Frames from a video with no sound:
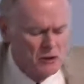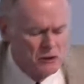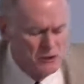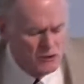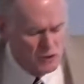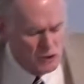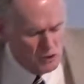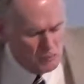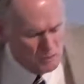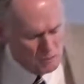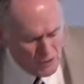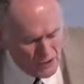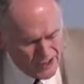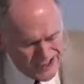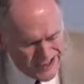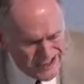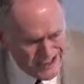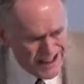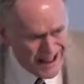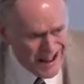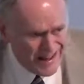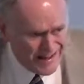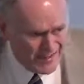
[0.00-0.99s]
to put
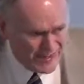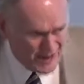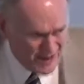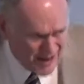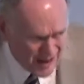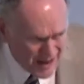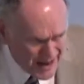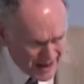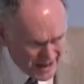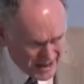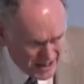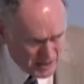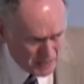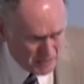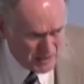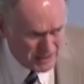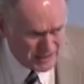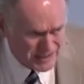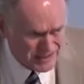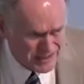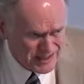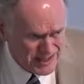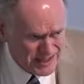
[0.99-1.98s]
down their
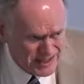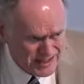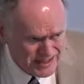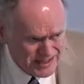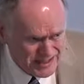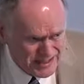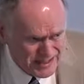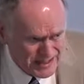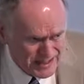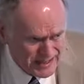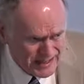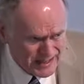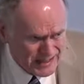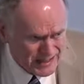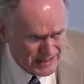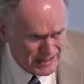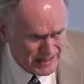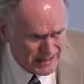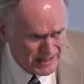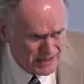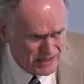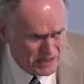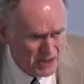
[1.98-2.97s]
enemies, isn't he?
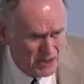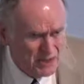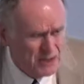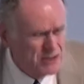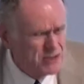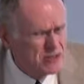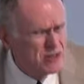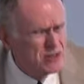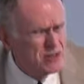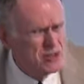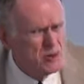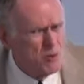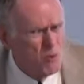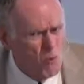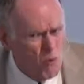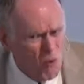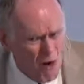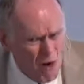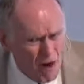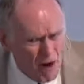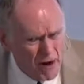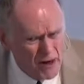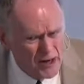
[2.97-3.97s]
So this is a
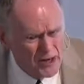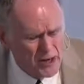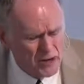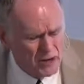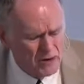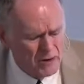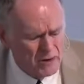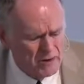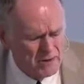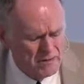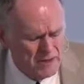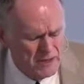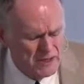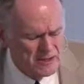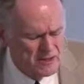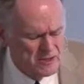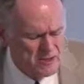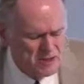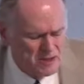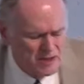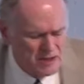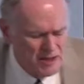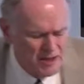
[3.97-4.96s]
warrior. This
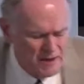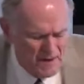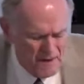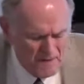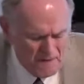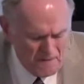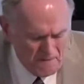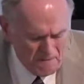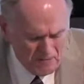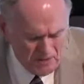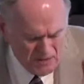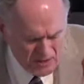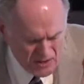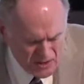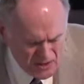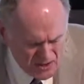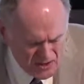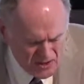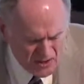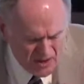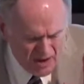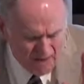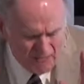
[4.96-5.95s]

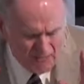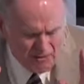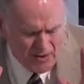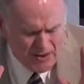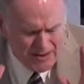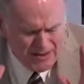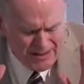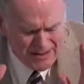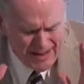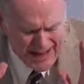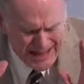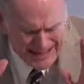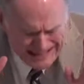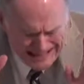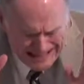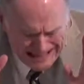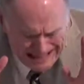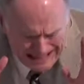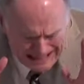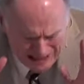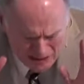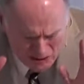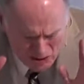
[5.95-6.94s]
is something that
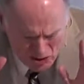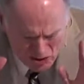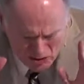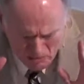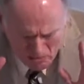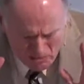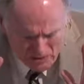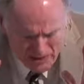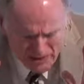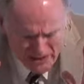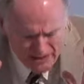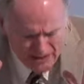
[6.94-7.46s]
needs to be